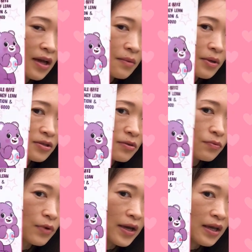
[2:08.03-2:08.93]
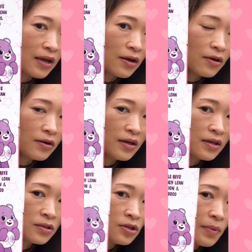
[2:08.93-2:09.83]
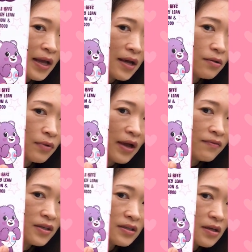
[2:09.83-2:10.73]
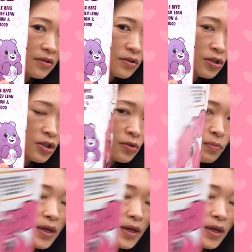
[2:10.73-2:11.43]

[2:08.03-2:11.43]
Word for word: Care Bears are right here. Too bad I don't have these other two,